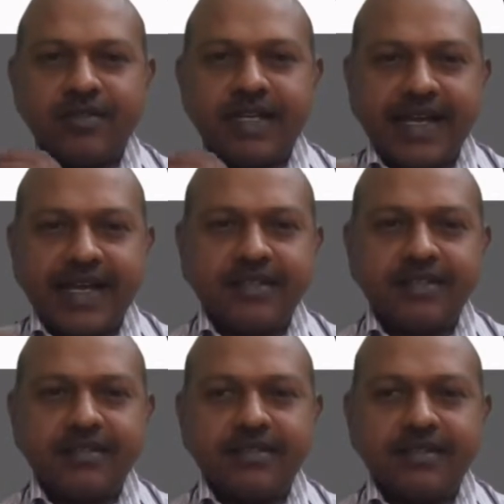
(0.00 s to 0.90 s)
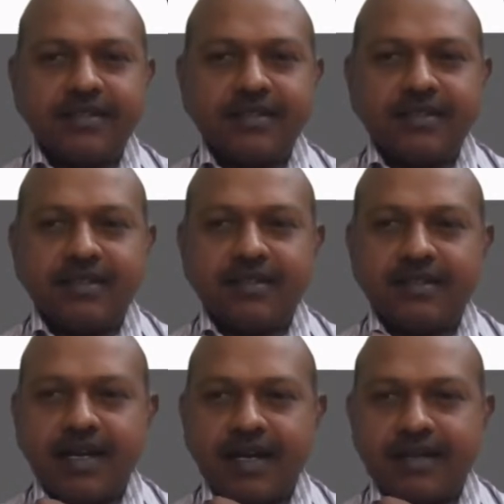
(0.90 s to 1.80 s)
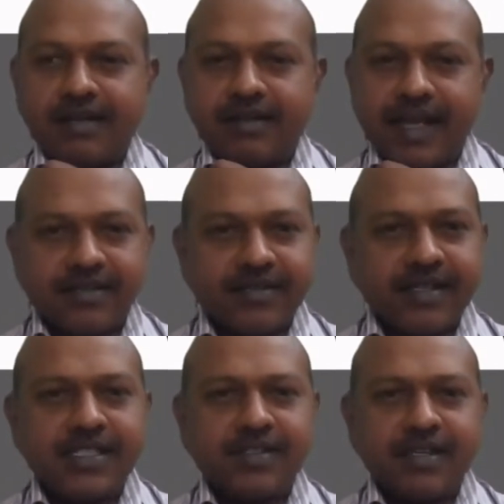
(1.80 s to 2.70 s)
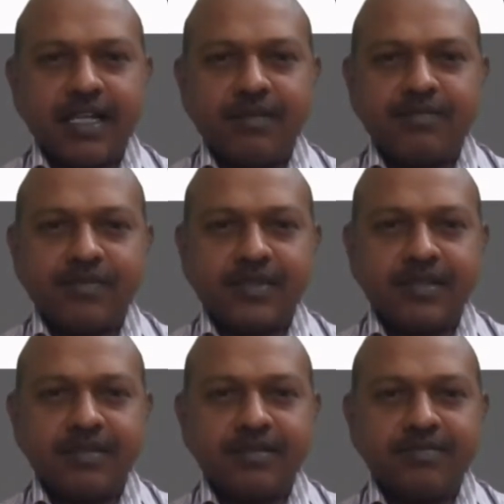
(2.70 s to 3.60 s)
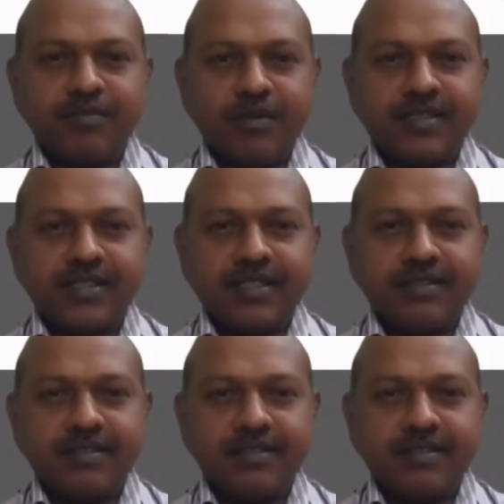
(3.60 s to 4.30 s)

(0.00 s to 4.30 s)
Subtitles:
diet and exercise helps in prostate?